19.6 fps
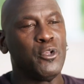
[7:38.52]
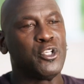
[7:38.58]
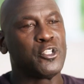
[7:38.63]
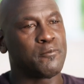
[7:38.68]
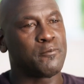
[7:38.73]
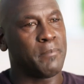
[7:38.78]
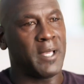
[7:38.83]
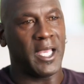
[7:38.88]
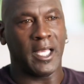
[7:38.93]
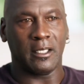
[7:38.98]
I
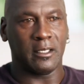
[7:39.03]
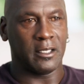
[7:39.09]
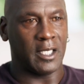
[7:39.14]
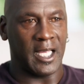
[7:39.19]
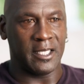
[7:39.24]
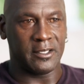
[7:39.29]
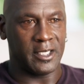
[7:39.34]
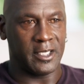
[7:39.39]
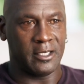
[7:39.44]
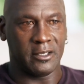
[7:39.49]
respect
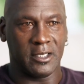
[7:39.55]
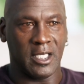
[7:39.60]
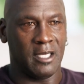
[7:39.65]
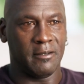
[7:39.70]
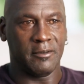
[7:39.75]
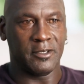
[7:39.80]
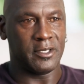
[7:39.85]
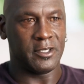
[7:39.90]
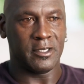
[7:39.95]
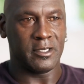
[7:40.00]
Isiah
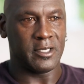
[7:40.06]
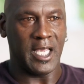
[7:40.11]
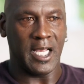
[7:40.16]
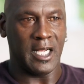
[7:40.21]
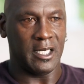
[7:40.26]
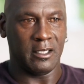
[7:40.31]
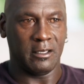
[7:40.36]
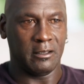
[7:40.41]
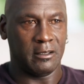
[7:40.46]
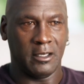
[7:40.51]
Thomas's
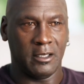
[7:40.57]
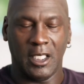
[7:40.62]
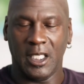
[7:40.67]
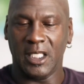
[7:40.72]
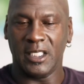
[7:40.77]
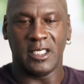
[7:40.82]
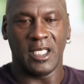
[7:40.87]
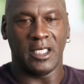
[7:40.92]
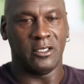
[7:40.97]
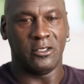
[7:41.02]
talent.
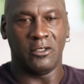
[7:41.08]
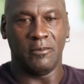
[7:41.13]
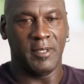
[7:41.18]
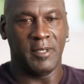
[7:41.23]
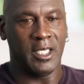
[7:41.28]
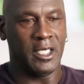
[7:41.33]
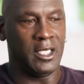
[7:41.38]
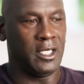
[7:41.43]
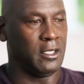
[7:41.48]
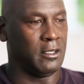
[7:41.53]
To
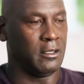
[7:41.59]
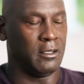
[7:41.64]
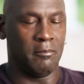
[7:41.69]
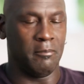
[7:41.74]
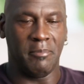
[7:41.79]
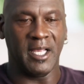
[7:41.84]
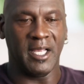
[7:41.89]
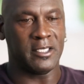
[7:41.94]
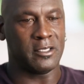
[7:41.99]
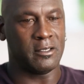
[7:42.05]
me, the
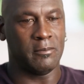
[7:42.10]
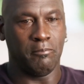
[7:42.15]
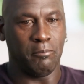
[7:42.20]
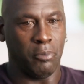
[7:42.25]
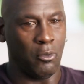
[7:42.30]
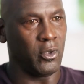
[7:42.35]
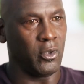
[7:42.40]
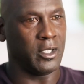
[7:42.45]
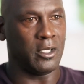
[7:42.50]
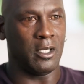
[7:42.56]
best
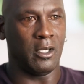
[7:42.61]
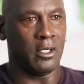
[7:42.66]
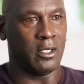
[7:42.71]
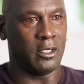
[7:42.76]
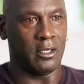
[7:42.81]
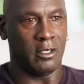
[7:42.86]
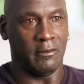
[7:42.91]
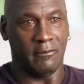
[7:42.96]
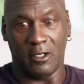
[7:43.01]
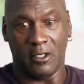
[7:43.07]
point
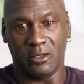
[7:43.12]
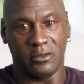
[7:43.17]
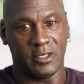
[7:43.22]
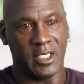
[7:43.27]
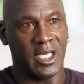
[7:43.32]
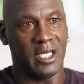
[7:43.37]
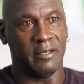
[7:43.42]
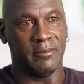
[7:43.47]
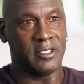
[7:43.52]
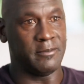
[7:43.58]
guard of all
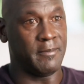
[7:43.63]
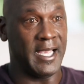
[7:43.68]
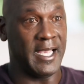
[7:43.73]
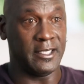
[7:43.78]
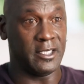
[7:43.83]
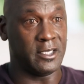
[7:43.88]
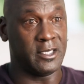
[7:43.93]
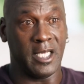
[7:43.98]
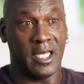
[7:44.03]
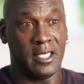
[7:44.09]
time is
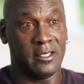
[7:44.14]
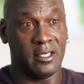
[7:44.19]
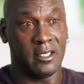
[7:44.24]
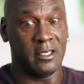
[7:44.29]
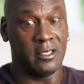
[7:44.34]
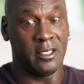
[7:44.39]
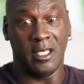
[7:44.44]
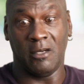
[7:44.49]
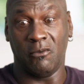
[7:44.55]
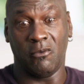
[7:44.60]
Magic
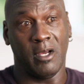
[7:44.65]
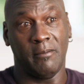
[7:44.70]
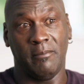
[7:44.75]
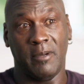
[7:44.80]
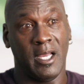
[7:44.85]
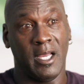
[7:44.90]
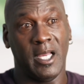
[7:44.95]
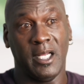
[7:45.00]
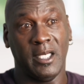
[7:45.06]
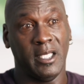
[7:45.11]
Johnson, and right
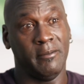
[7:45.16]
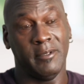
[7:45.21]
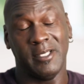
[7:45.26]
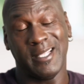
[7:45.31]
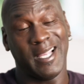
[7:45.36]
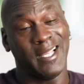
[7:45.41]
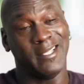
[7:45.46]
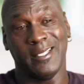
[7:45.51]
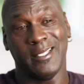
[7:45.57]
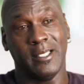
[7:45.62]
behind him
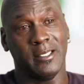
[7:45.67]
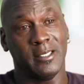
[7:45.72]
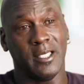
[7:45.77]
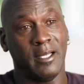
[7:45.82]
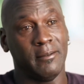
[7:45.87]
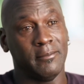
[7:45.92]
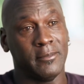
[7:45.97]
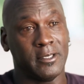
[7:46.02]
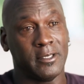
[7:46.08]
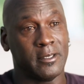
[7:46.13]
is Isiah
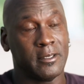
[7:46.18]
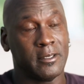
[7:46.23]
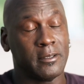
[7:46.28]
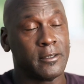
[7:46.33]
Thomas.